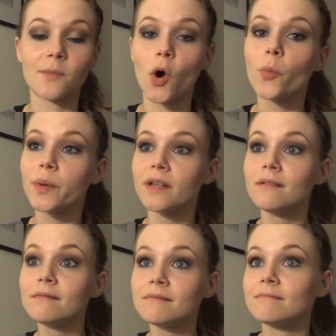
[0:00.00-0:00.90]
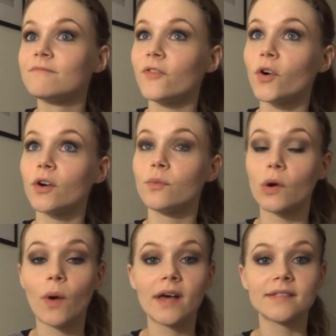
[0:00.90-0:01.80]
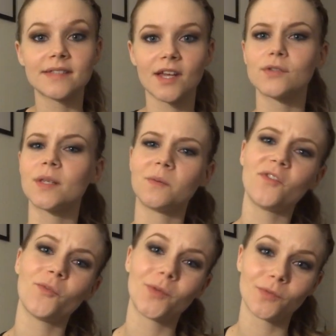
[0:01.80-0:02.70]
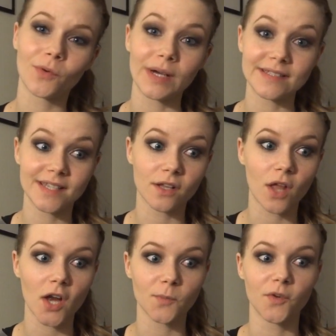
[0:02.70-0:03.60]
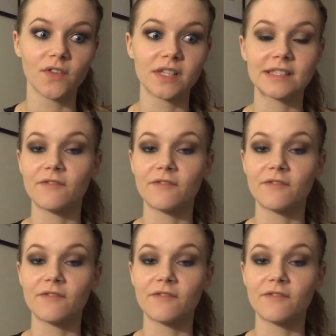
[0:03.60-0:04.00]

I'm open for requests. I know some of you have been requesting a lot of movies.